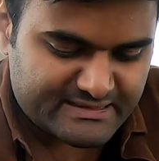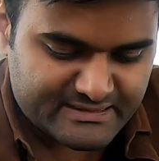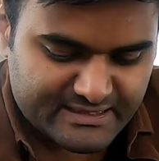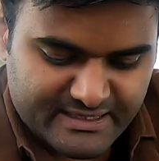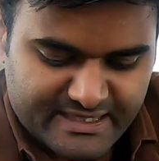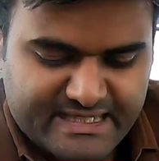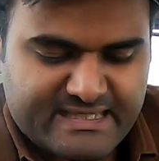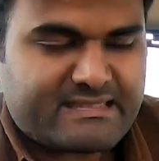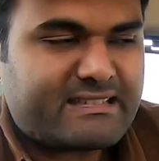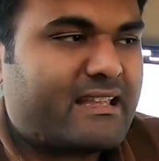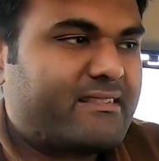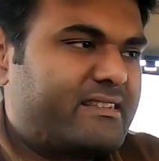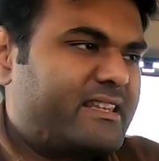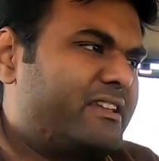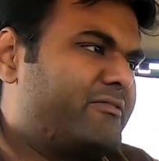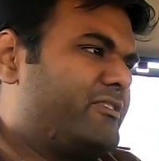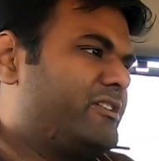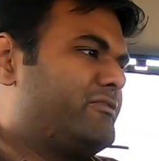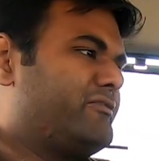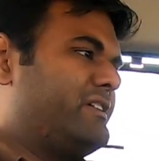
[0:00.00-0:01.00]
there is
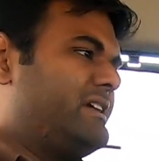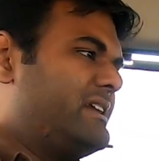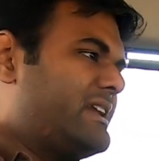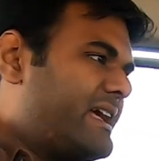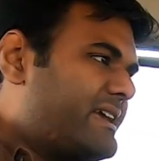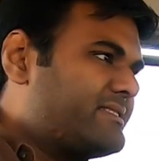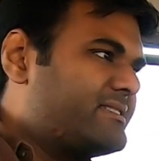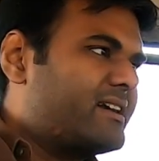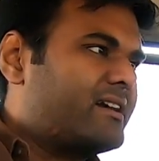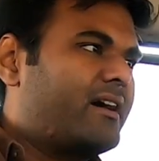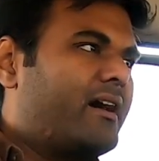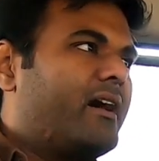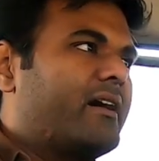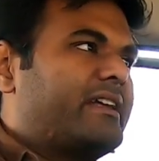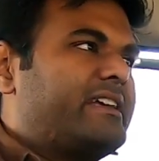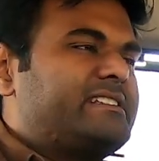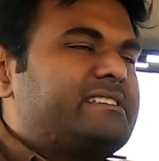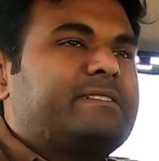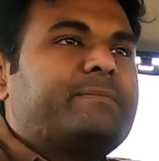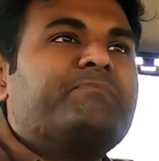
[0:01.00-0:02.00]
nothing, we feel like the car
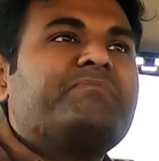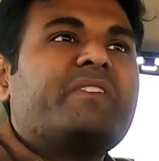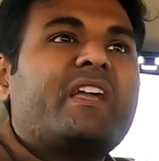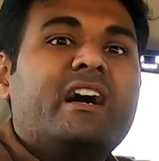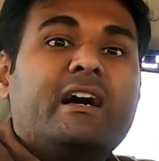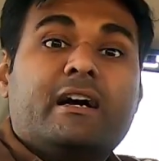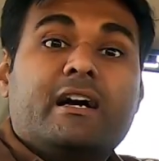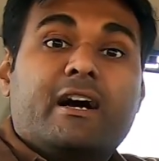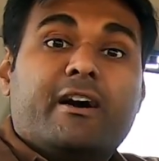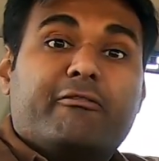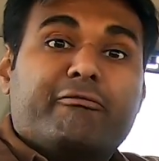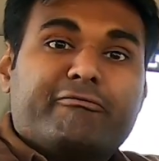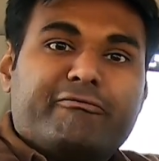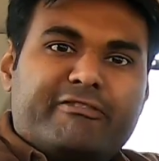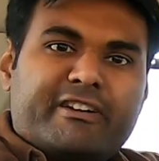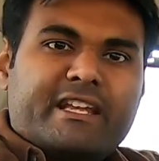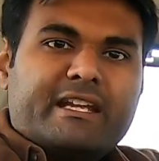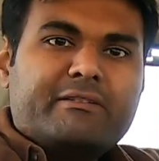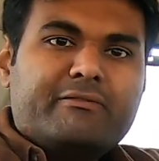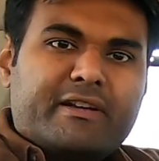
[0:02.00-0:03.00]
is
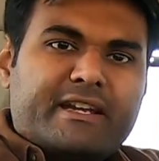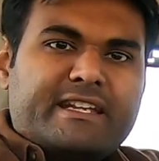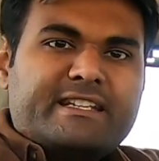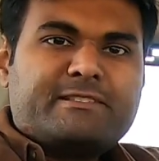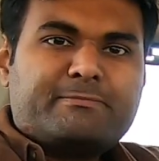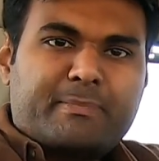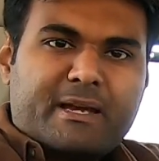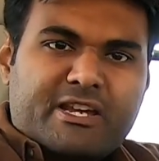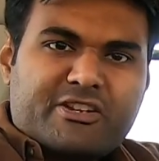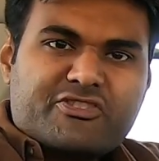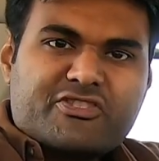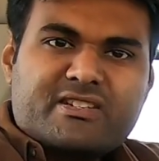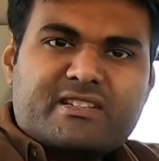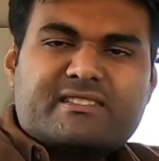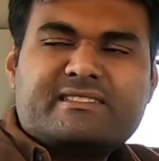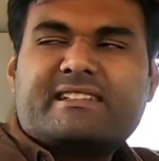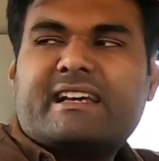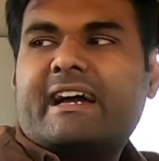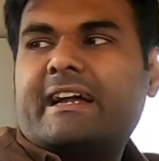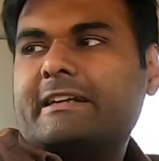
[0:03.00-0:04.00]
very, very
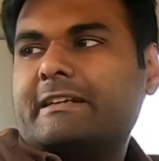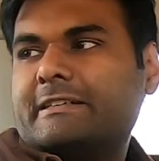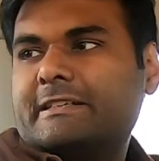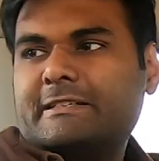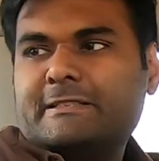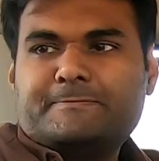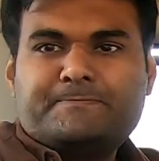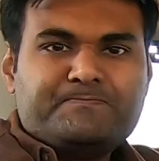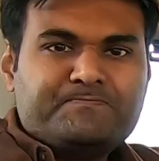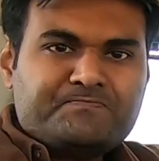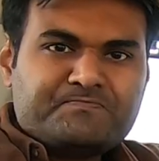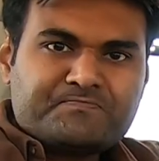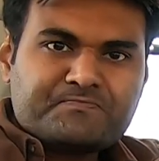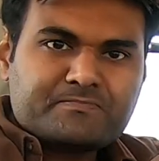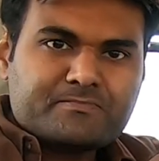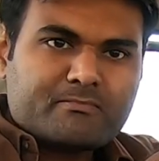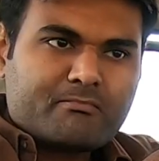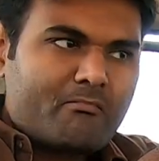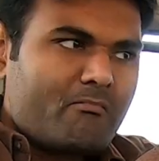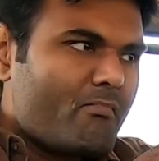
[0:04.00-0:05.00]
spacious, and
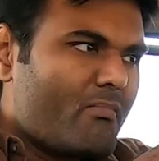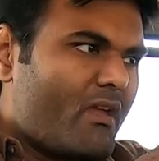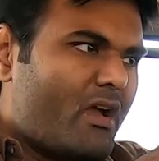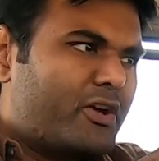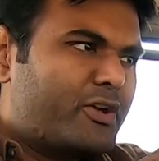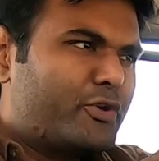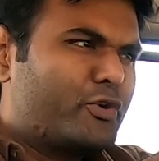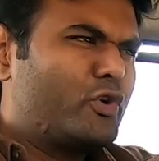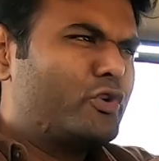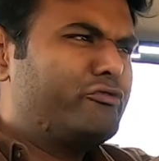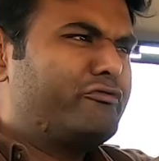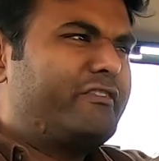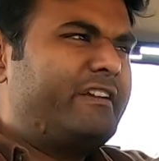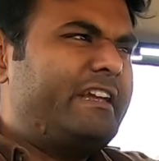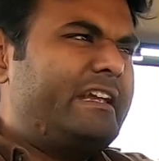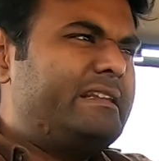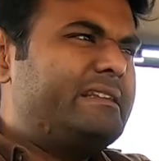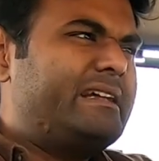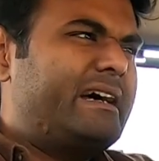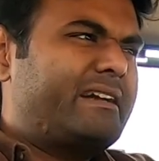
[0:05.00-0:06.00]
you don't
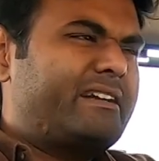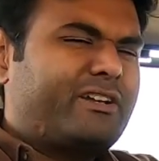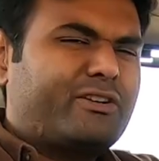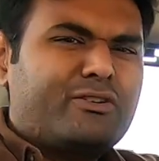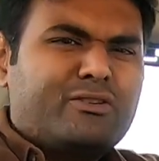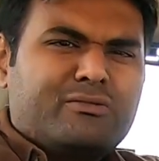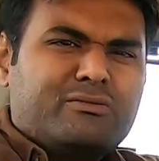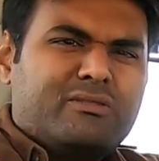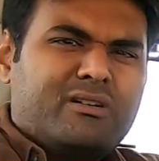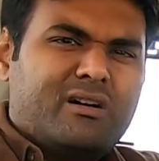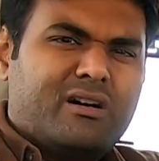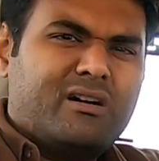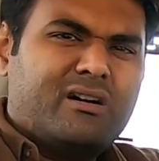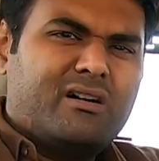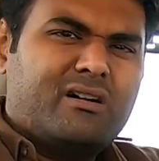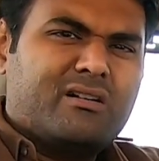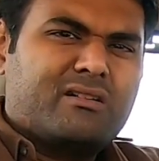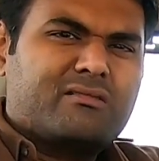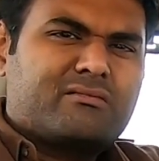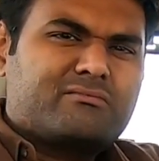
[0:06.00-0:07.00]
feel that, you
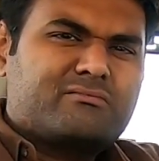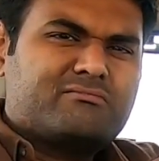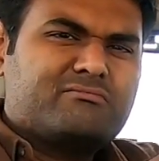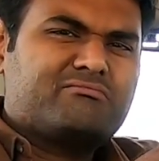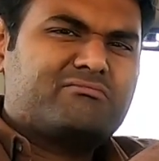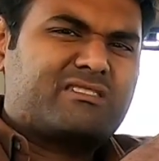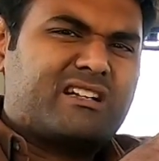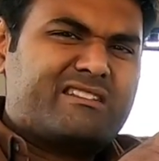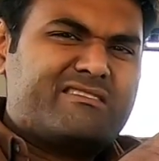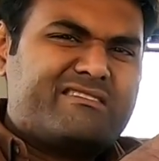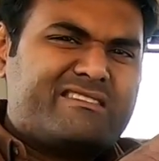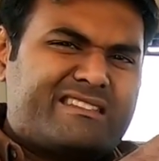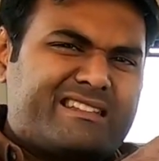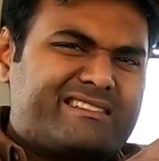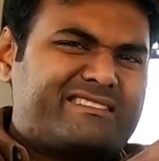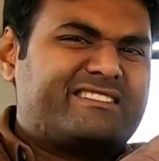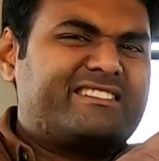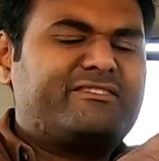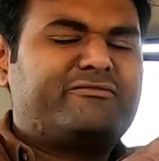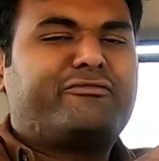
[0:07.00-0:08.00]
know,
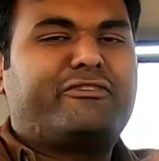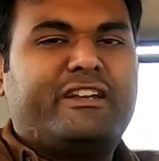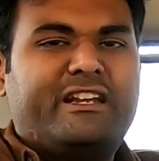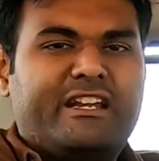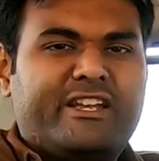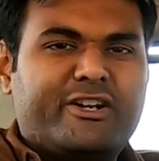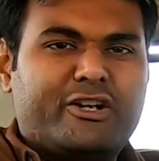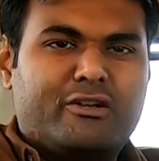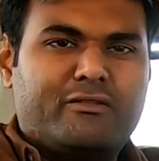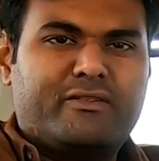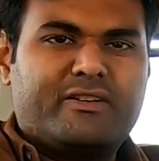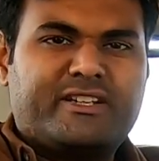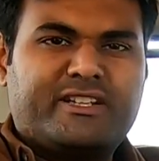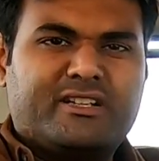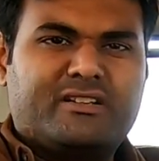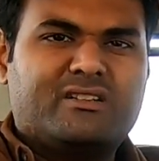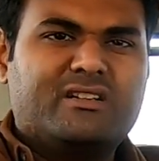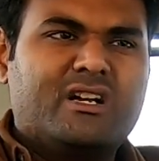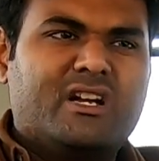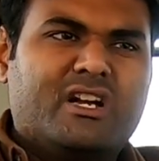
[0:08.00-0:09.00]
congested feeling over
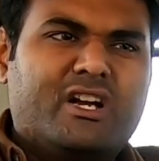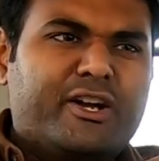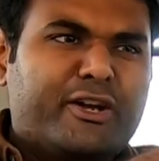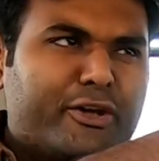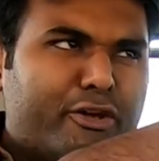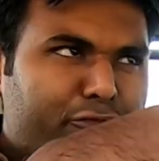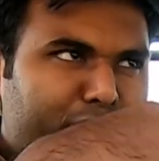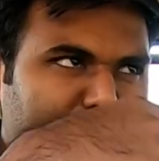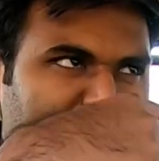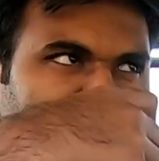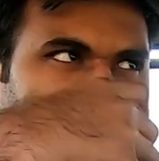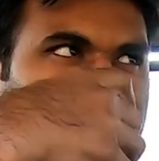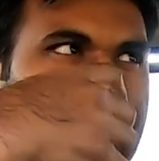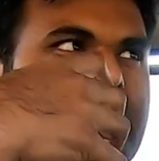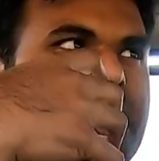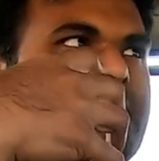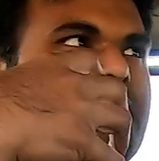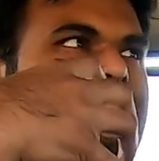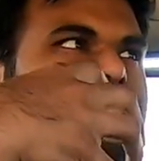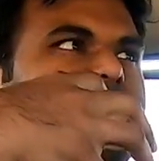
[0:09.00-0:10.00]
here. You feel